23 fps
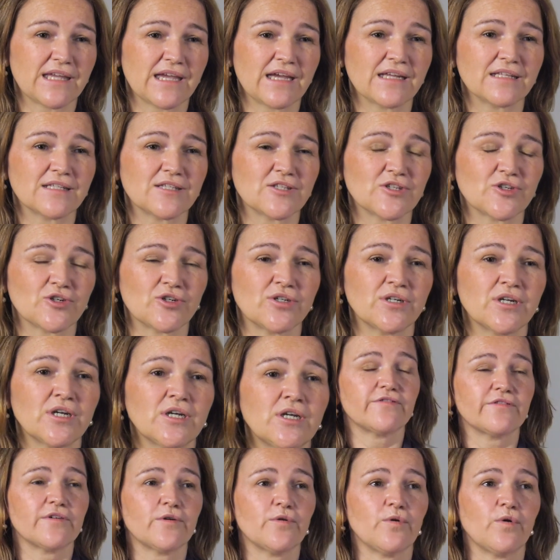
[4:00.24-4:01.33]
cancer.
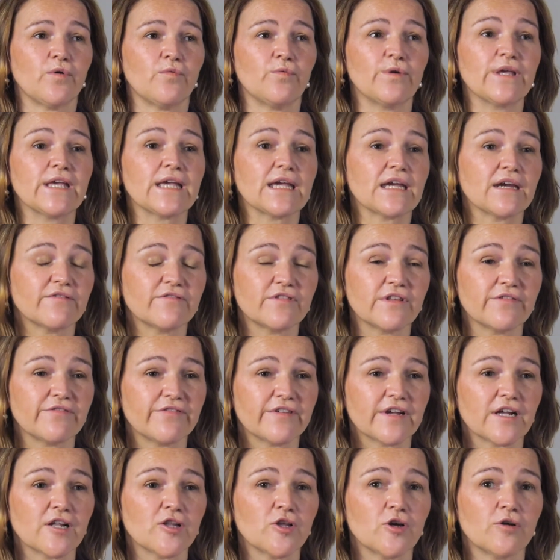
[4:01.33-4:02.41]
We have
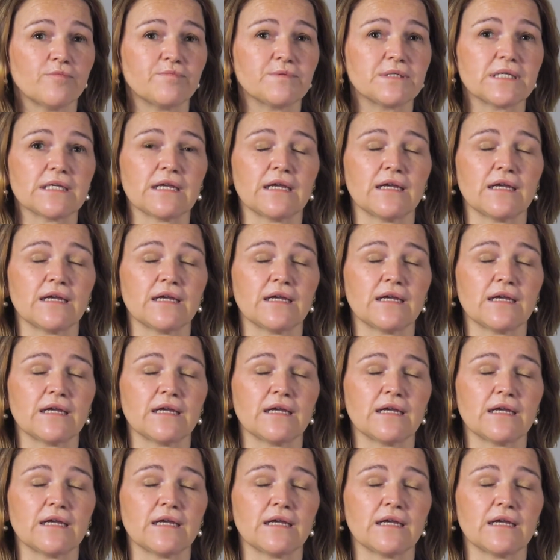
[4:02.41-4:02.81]
developed uh,